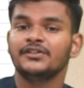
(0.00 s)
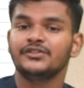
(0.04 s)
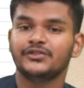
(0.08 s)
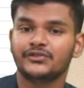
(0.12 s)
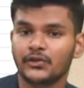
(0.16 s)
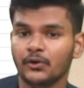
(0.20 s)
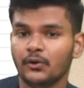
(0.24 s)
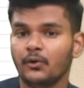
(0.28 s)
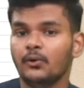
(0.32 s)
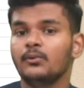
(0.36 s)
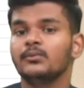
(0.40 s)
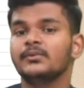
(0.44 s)

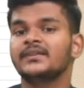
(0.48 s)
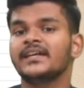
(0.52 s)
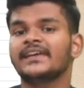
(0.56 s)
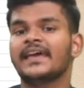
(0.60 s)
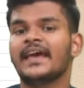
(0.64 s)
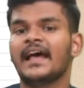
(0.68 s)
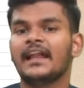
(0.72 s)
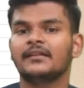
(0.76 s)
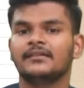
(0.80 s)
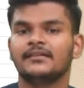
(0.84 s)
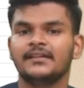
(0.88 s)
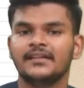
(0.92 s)
show the
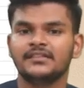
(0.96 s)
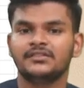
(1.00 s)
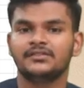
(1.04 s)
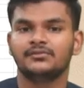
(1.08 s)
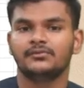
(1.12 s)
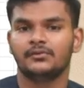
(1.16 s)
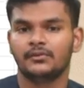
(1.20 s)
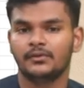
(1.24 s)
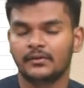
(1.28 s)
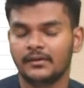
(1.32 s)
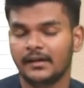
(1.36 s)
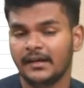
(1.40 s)
calculation
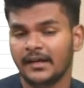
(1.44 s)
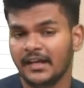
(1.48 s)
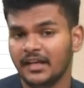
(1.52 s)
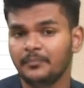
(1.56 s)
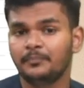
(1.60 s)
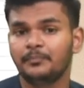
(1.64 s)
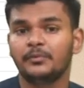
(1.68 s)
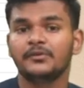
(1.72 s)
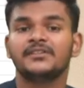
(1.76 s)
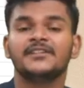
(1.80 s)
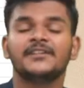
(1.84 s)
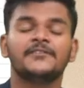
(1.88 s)
or
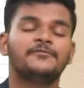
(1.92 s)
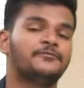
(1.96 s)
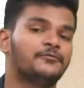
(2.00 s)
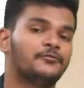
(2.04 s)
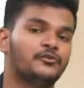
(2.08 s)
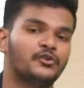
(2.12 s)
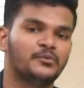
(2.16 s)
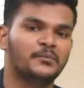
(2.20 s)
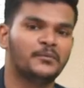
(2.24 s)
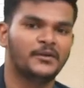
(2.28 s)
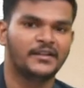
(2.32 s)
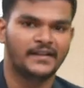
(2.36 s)
input the
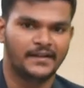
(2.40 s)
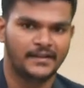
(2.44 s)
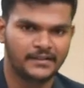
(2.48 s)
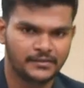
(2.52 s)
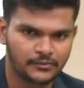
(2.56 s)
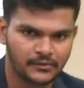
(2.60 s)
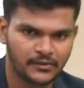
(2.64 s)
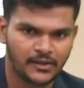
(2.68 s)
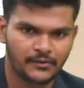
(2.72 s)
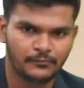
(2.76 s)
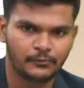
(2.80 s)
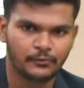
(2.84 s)
formulas.
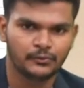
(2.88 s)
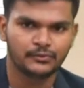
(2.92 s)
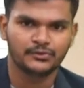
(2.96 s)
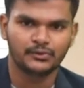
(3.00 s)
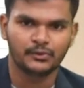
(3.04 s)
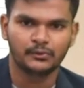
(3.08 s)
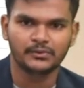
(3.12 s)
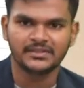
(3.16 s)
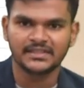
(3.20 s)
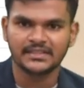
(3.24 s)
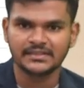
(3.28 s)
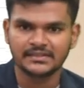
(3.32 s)
Okay, folks,
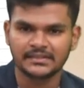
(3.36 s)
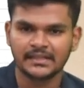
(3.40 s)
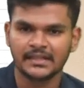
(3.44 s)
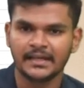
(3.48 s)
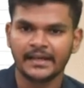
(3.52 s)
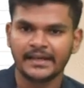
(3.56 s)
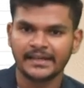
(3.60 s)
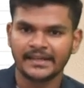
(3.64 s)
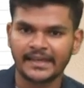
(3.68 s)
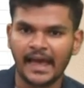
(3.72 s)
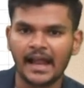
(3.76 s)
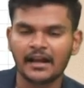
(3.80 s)
don't just
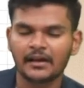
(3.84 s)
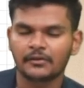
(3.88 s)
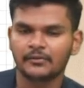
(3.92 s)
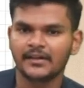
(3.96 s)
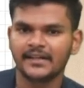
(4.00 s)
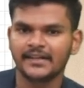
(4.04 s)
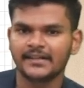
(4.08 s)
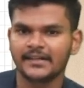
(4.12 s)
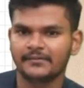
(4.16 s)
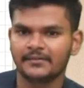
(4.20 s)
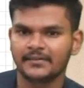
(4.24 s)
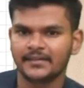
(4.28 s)

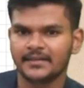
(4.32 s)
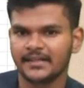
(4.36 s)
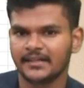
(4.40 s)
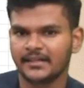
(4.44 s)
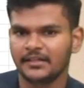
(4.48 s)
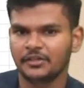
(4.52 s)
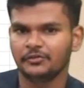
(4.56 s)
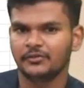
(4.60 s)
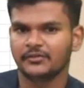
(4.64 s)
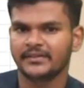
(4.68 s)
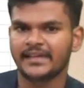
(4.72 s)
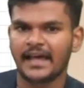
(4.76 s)
calculate everything
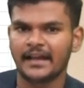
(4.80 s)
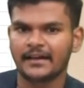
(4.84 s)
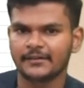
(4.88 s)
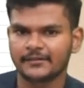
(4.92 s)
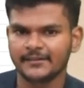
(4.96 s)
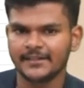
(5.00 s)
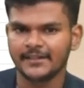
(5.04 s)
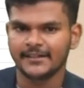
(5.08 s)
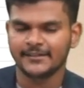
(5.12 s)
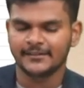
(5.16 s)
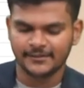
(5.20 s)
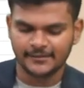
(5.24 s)
in your
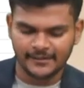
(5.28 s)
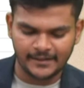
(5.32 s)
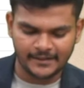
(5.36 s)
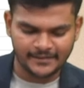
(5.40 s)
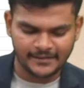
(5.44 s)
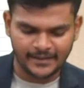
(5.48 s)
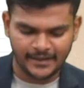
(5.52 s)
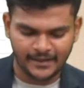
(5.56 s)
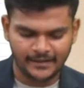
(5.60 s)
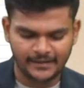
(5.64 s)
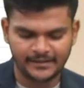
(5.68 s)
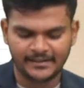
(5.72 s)
calculator and
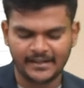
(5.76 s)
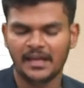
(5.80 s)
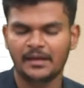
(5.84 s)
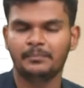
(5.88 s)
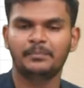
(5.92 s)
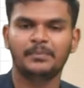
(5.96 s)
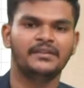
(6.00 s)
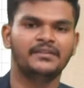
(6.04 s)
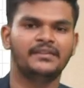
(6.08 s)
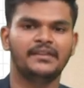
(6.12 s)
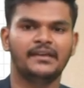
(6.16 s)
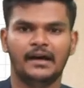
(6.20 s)
then
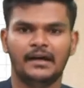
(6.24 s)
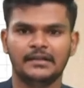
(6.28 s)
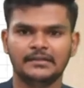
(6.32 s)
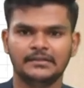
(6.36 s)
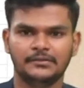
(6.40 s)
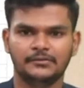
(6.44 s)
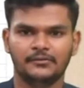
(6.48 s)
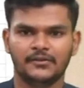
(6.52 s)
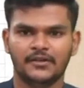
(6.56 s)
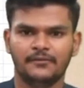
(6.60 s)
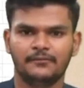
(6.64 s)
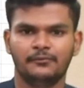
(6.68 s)
type in the
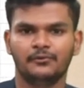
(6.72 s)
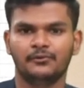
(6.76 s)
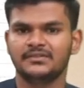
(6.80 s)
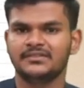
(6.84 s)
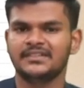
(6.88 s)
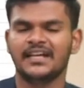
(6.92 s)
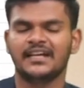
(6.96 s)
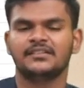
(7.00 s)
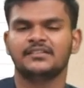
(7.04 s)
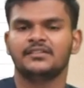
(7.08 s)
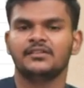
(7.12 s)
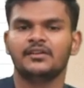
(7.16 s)
answer. Okay, folks,
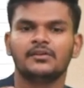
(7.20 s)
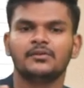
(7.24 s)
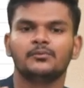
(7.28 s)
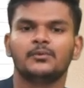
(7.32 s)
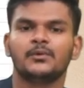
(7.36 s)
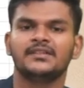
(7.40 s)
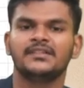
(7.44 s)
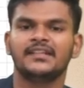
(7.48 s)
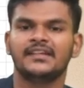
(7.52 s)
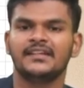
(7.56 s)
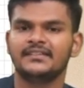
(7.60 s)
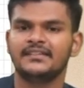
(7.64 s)
that's not
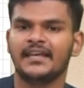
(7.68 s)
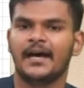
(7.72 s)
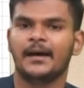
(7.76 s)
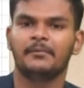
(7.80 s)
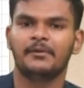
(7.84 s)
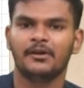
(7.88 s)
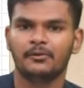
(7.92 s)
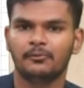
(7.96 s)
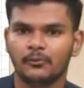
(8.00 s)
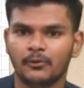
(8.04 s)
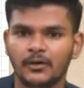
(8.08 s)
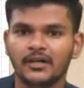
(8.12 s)
what the
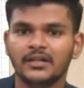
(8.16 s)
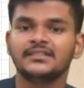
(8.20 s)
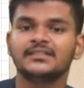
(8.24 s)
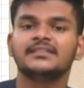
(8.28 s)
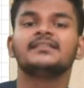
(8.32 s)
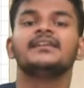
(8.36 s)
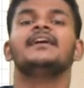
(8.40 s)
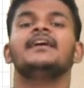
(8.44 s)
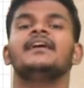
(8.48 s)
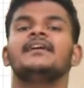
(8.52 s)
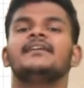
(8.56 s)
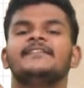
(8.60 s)
examiner
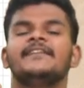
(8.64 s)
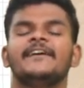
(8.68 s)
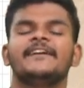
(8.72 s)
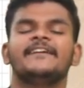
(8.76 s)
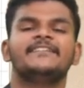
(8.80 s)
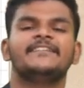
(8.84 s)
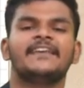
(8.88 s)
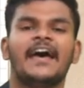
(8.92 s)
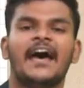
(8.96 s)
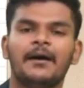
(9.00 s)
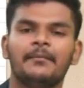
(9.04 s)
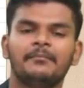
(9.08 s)
wants. The
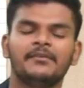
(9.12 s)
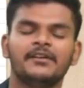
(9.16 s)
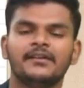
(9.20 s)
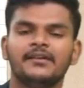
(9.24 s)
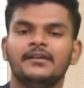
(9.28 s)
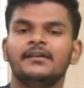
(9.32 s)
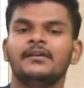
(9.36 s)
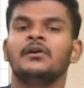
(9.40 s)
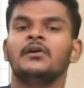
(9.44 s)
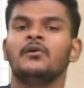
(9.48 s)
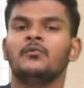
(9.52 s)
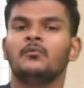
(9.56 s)

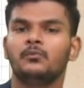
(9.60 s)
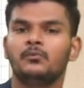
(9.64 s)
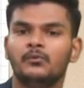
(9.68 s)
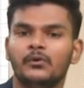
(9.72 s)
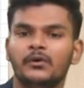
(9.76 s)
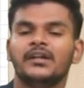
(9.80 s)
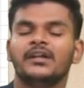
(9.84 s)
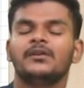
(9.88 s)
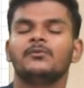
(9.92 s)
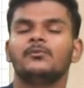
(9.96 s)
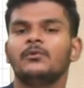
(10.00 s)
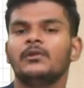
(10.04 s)
examiner
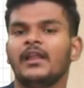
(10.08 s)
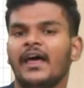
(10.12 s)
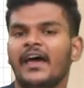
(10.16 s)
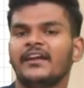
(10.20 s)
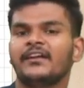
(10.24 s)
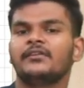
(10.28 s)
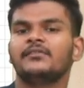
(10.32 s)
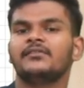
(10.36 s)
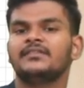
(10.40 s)
would like to